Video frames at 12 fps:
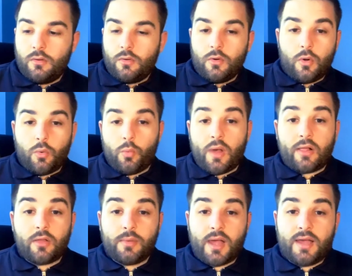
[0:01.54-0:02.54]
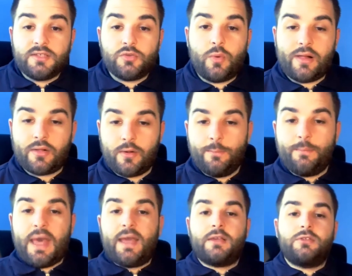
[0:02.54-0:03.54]
Welcome guys, welcome
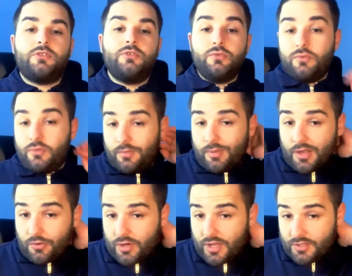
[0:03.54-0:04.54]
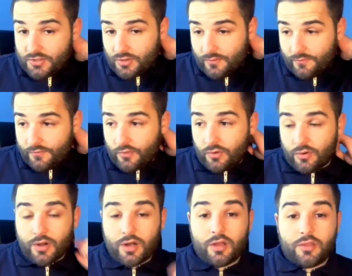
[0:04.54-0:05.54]
back to the Bianconerizon for
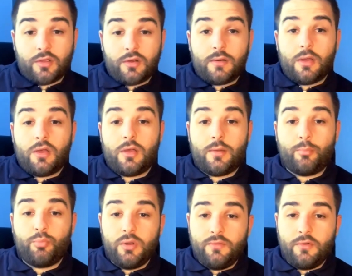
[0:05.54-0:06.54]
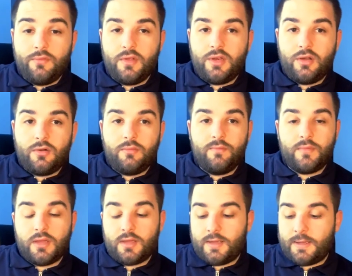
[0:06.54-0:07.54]
another preview video.
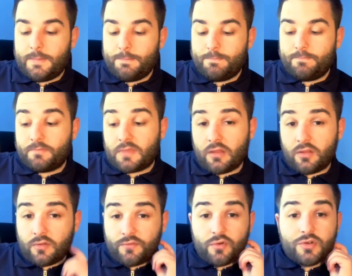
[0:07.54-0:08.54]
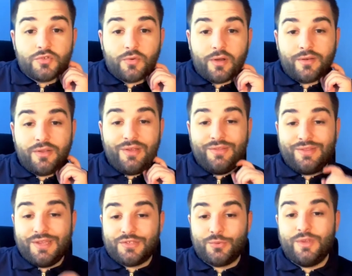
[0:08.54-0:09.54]
The first one
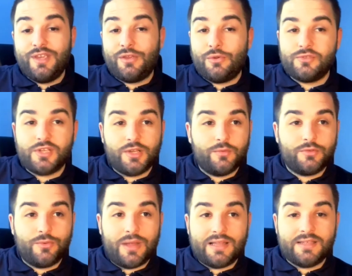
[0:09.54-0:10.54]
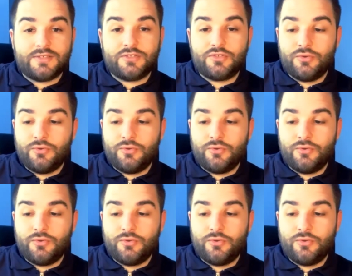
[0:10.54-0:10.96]
this week. Usually we do at least two,